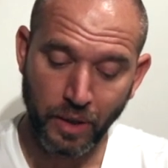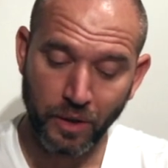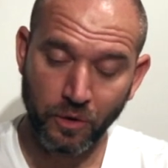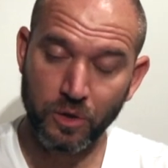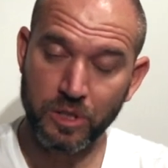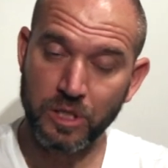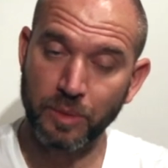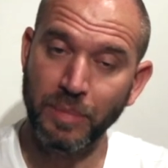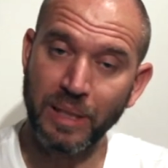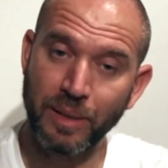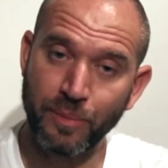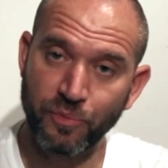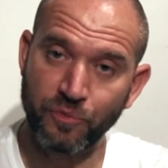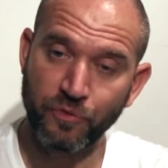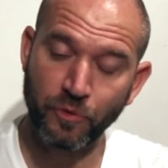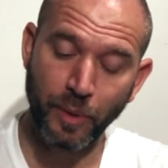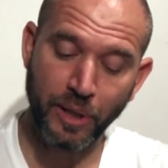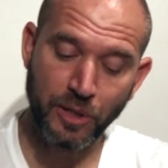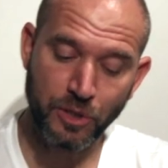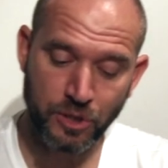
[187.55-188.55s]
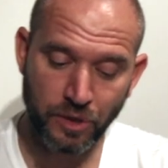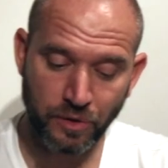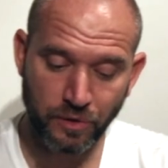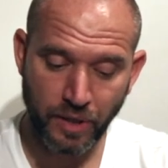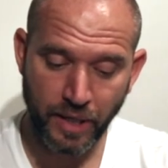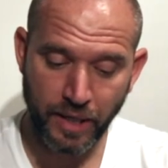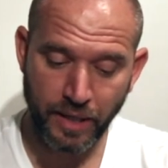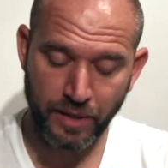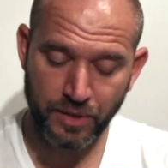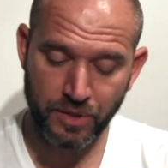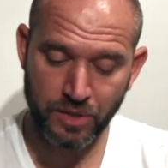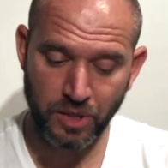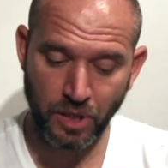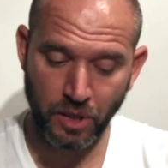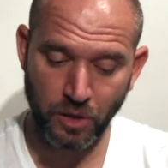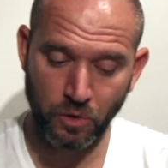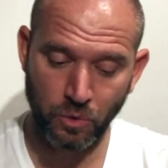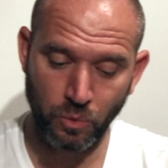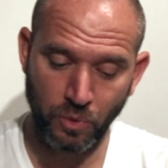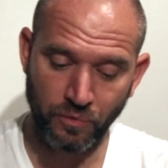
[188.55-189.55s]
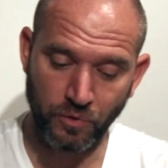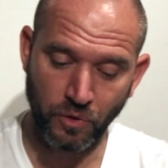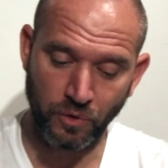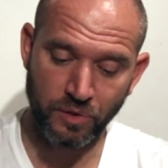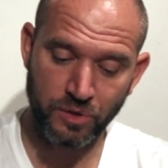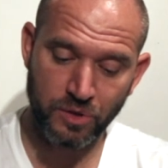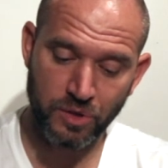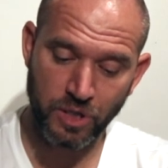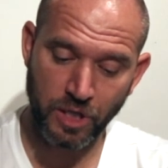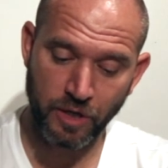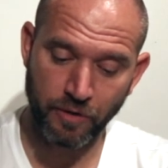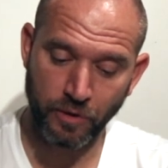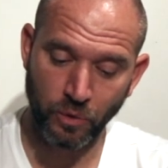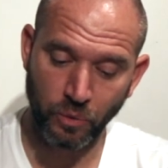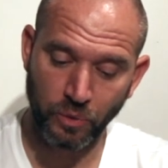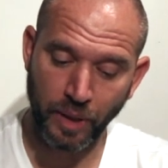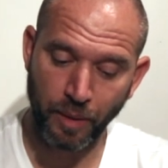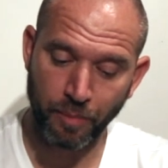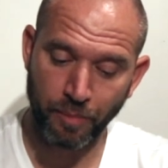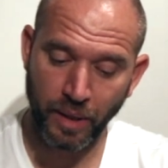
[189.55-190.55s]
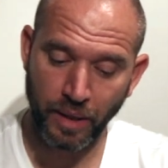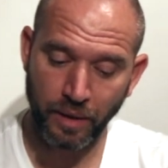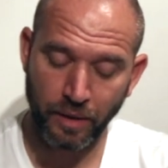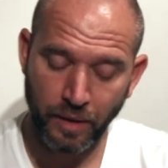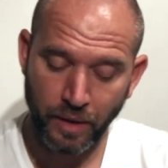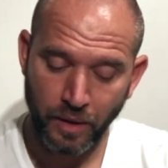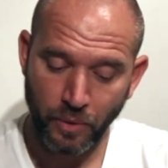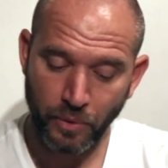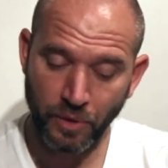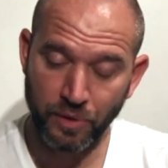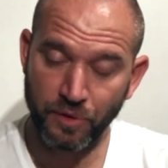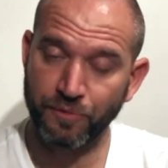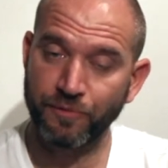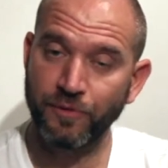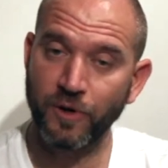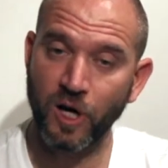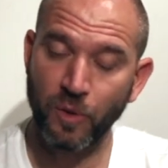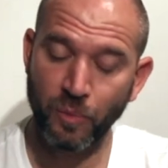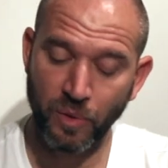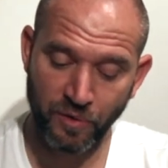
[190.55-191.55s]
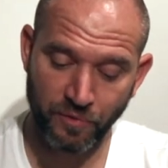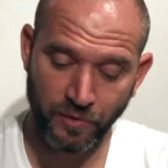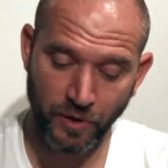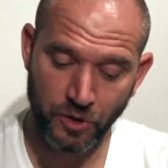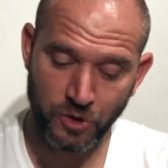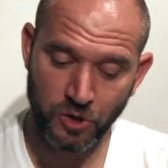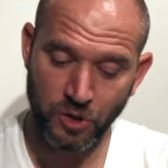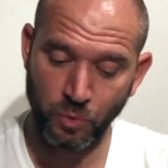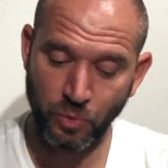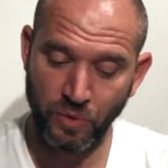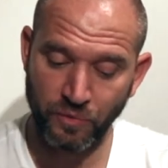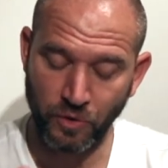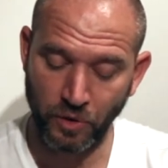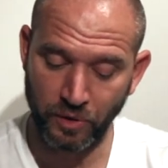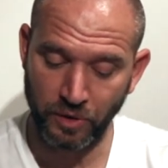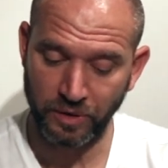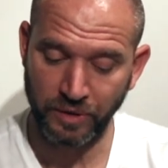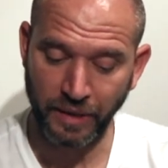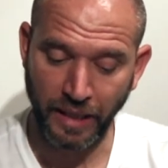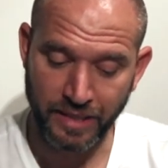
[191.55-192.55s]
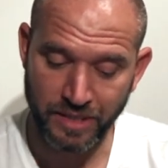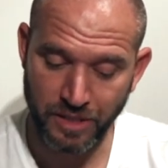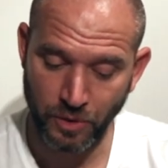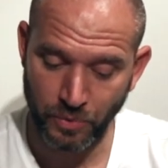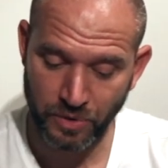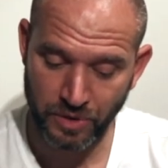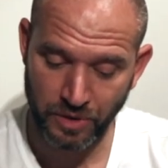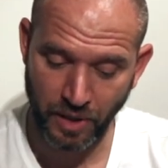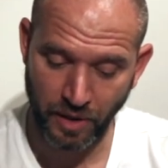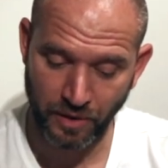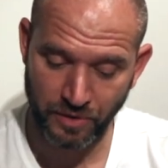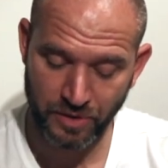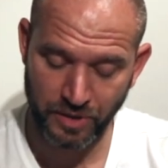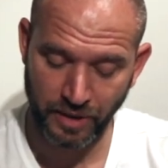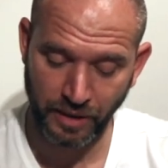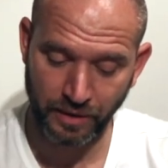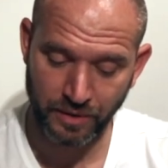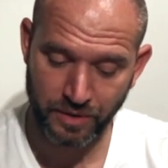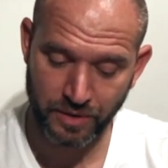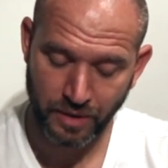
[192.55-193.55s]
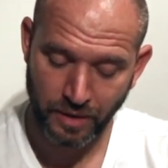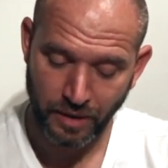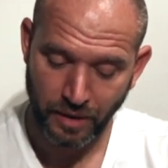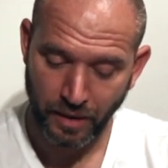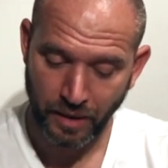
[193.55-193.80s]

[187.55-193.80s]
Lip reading: Got some information there. So we've got the serial number, we've got the firmware version, we've got the date it was last synced,